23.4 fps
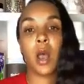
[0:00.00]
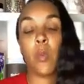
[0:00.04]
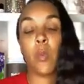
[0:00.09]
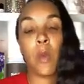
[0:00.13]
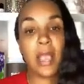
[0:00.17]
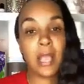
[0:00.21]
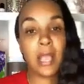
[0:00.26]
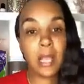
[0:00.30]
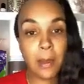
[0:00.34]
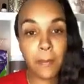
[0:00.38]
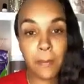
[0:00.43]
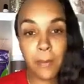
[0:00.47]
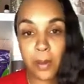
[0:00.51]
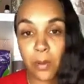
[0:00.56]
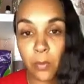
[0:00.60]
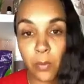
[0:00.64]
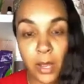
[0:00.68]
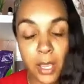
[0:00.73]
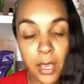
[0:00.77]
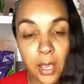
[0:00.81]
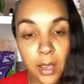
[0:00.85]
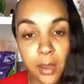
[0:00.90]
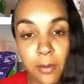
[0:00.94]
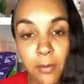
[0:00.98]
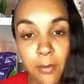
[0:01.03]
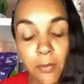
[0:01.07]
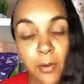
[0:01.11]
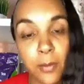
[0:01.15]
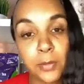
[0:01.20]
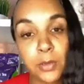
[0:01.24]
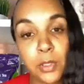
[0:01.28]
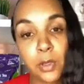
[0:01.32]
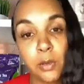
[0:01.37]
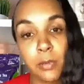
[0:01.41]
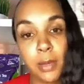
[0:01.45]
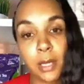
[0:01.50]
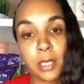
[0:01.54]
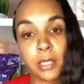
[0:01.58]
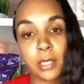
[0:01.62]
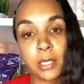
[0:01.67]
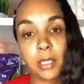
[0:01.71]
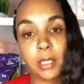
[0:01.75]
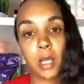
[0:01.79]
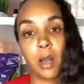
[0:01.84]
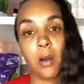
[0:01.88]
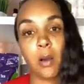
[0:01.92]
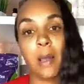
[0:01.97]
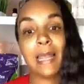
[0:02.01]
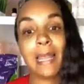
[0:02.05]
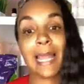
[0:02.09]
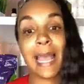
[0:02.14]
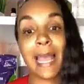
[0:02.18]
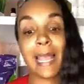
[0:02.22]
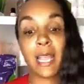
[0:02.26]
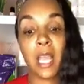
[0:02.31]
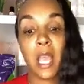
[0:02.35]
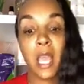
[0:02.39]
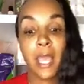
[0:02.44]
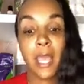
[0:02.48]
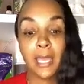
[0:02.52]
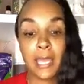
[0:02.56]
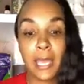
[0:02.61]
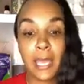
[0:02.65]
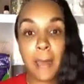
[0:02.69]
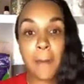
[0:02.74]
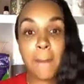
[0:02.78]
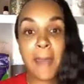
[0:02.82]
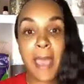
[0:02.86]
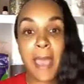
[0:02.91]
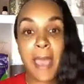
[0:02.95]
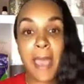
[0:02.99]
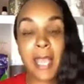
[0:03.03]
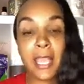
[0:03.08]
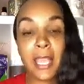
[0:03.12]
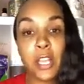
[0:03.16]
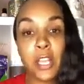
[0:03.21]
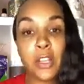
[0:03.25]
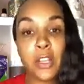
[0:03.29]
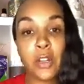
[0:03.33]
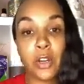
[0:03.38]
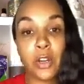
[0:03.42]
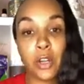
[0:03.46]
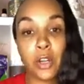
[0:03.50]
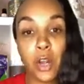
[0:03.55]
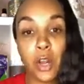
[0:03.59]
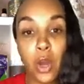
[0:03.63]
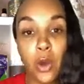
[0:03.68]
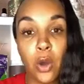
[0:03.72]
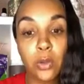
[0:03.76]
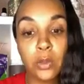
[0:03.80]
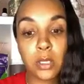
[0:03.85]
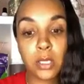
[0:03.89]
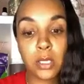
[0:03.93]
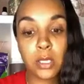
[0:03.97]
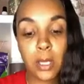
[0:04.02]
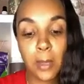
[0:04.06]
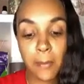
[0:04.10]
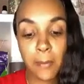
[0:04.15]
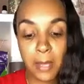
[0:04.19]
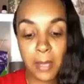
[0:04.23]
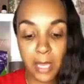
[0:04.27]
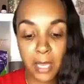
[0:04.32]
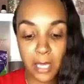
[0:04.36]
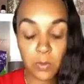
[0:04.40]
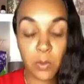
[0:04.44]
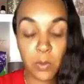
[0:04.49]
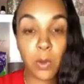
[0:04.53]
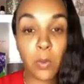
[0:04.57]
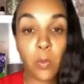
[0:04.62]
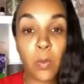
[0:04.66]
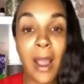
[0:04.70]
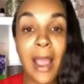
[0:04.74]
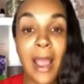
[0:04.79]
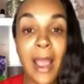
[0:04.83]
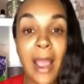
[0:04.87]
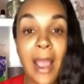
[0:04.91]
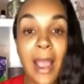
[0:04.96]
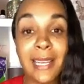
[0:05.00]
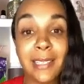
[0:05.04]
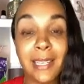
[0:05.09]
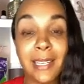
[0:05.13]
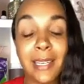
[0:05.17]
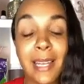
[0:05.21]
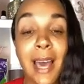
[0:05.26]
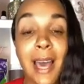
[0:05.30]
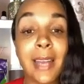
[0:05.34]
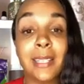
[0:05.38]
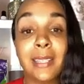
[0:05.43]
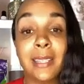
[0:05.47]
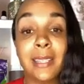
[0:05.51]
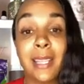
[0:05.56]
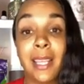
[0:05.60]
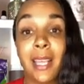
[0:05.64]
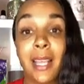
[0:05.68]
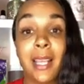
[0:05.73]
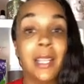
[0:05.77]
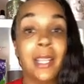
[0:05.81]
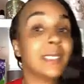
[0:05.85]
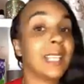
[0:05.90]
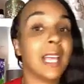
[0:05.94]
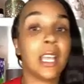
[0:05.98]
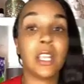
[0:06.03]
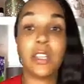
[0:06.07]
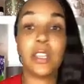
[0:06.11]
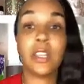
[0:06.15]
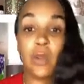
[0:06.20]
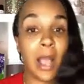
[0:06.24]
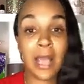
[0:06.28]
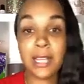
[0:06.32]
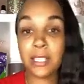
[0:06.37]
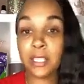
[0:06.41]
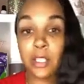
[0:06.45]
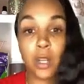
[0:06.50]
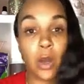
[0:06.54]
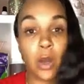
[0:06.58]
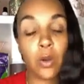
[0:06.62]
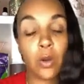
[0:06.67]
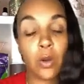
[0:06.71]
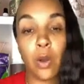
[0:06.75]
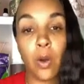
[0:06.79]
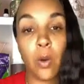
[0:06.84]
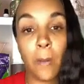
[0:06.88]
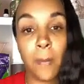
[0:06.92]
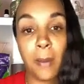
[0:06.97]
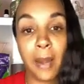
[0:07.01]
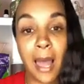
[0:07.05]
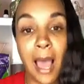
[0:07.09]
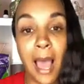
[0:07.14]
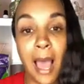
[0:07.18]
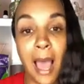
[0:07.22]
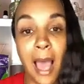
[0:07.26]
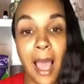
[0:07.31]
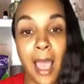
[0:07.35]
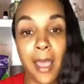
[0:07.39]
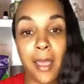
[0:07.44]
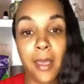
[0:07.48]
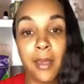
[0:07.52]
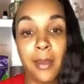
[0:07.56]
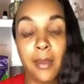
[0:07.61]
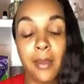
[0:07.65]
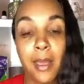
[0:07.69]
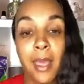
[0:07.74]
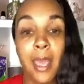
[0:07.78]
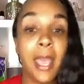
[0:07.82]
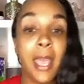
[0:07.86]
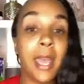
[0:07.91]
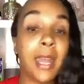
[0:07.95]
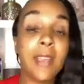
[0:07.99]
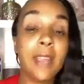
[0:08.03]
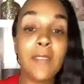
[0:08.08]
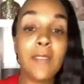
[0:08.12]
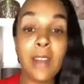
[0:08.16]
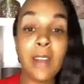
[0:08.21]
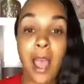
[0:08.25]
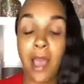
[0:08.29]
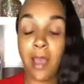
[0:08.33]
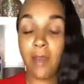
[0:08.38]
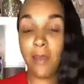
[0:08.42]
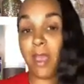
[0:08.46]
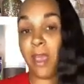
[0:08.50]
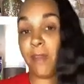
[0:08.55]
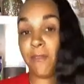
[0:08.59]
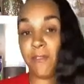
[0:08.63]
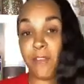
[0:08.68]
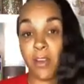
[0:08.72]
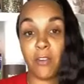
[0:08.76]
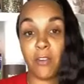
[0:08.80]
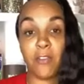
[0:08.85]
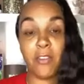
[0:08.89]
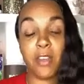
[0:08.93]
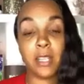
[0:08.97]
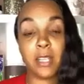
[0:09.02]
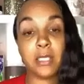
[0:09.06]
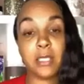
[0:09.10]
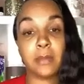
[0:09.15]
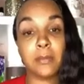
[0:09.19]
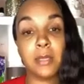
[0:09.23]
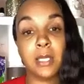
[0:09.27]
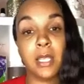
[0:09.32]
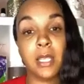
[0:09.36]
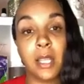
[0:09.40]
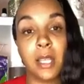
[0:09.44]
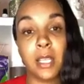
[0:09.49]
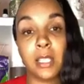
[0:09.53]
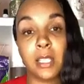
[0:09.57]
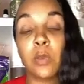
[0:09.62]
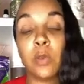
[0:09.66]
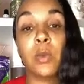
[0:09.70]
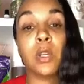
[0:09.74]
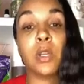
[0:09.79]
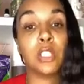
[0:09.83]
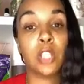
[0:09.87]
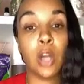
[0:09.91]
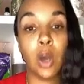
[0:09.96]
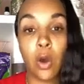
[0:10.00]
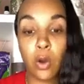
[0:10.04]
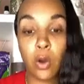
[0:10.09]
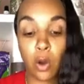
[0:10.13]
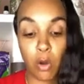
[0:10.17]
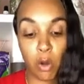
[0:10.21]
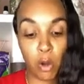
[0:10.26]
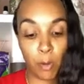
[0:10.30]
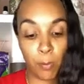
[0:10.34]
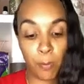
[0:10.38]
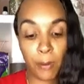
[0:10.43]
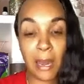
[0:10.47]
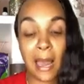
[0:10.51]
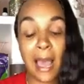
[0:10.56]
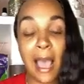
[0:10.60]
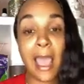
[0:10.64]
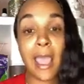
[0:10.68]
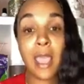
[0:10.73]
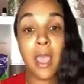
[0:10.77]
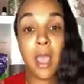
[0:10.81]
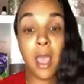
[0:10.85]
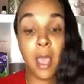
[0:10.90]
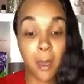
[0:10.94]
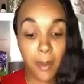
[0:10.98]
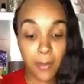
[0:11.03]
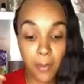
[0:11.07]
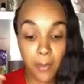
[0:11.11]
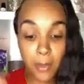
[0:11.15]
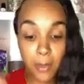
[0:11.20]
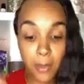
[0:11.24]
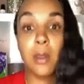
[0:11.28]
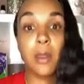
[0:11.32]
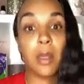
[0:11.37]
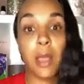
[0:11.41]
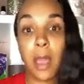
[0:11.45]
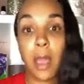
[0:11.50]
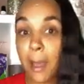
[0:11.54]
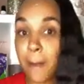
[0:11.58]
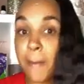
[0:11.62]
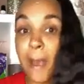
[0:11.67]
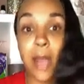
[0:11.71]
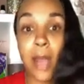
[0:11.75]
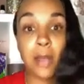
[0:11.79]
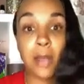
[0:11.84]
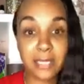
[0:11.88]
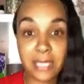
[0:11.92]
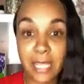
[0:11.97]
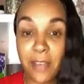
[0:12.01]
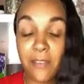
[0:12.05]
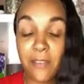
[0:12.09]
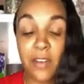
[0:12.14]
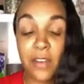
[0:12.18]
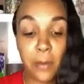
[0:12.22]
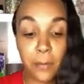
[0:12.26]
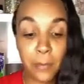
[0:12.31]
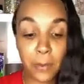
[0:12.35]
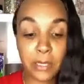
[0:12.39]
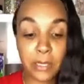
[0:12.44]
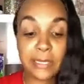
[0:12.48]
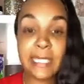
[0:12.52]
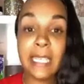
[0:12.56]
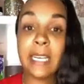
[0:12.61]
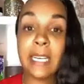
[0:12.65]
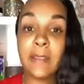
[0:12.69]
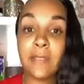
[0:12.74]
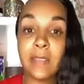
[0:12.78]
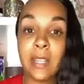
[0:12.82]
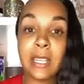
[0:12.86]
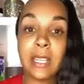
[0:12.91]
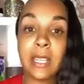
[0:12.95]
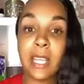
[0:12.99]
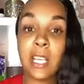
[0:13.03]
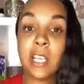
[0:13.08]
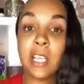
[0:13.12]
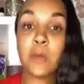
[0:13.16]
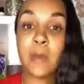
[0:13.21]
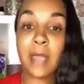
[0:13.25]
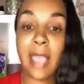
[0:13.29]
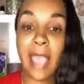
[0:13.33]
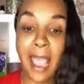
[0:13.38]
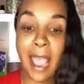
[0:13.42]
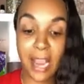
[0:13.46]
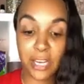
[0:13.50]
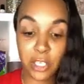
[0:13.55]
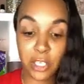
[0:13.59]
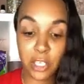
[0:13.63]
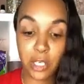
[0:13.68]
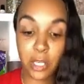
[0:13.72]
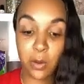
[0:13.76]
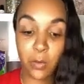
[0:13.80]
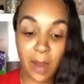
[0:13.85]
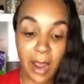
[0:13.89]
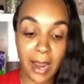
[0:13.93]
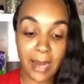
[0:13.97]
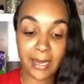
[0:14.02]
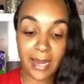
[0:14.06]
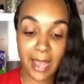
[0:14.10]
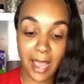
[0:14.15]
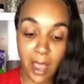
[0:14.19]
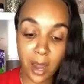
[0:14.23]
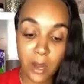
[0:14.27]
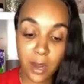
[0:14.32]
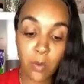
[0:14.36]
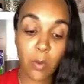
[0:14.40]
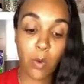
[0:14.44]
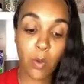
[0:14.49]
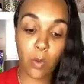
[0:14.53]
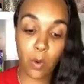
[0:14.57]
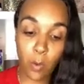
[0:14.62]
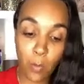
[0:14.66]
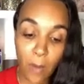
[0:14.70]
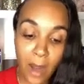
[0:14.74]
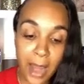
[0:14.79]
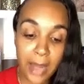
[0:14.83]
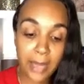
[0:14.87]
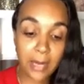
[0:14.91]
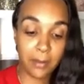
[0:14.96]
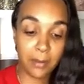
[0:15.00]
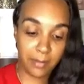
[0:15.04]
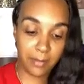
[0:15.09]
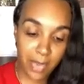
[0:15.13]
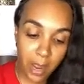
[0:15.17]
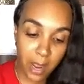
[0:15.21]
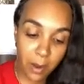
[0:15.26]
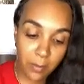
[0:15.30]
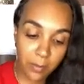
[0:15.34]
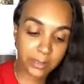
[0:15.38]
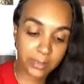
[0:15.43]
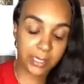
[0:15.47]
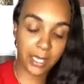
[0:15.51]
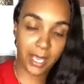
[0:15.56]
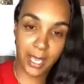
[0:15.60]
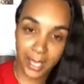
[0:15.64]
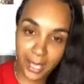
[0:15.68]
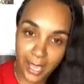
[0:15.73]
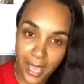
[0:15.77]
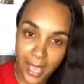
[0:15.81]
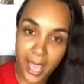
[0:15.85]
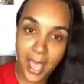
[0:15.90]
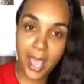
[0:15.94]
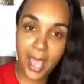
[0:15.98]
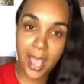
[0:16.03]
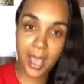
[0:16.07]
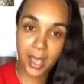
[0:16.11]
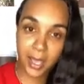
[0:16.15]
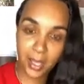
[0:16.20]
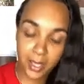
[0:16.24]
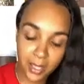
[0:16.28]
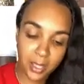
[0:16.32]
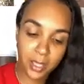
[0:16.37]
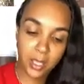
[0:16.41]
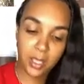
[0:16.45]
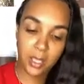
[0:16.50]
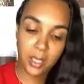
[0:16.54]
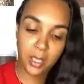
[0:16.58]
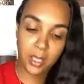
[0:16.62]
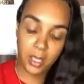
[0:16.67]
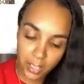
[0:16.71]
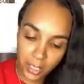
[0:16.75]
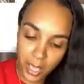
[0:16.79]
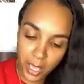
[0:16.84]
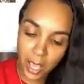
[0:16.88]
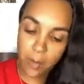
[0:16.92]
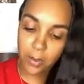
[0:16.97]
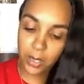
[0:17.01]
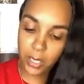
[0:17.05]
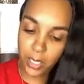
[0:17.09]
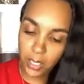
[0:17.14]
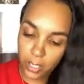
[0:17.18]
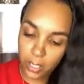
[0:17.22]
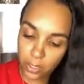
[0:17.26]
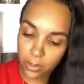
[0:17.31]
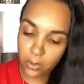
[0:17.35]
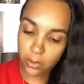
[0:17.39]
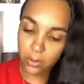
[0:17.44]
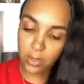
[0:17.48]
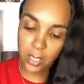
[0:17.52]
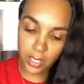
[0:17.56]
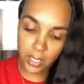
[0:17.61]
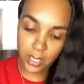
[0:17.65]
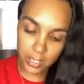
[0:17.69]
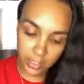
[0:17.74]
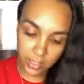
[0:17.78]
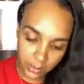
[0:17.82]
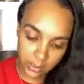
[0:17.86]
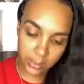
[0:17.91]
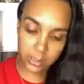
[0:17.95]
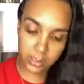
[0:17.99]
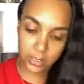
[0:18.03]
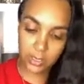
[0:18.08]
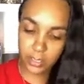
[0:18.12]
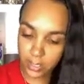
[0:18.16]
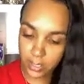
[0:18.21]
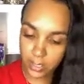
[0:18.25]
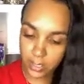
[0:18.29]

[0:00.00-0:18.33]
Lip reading: Wake Up and Win from 2 months ago. Like, get back in your notes, because we write down a lot of things that you guys don't go apply. And even I have victim to this. We don't go apply about 70% of the things we actually write down. And when we're writing them down, we're saying, yeah, we need to do this.